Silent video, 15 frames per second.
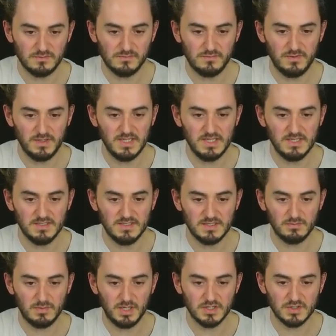v
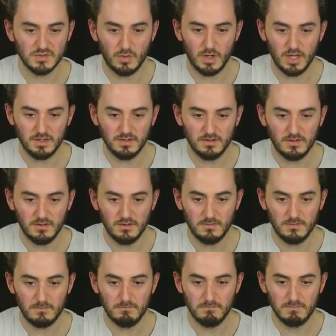to the minus 1
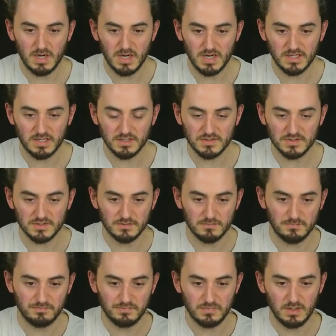minus
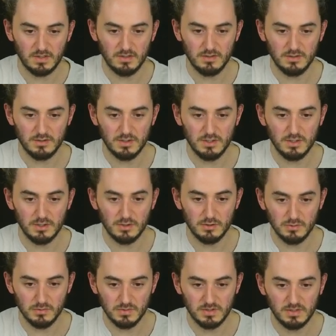
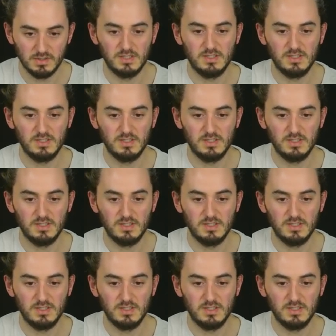u